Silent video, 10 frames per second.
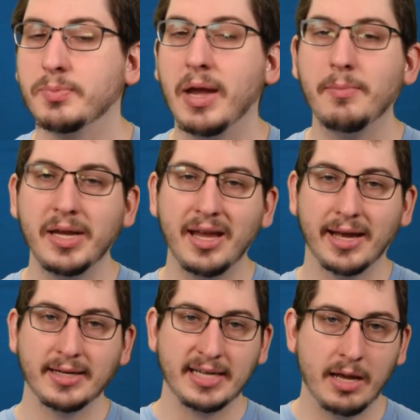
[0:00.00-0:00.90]
may be
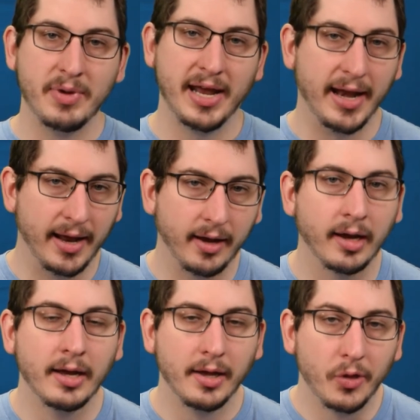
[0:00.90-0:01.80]

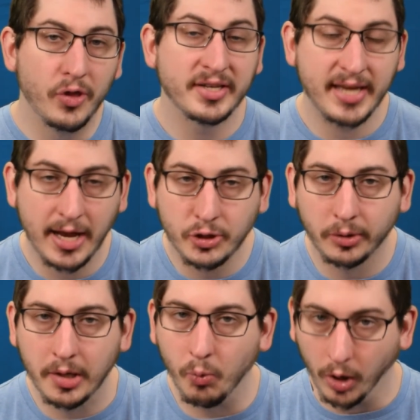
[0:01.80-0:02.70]
intimidating, this
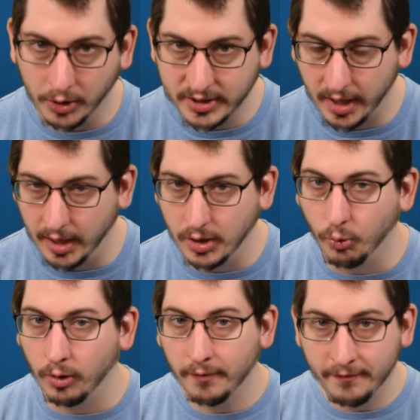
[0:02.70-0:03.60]
actually works in
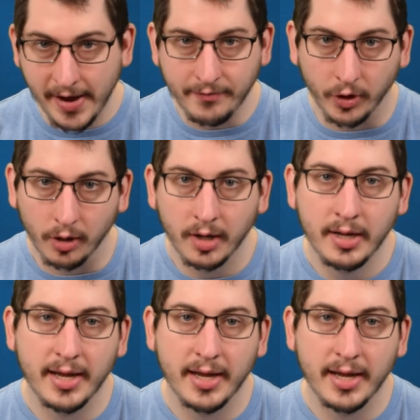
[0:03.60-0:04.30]
your favor,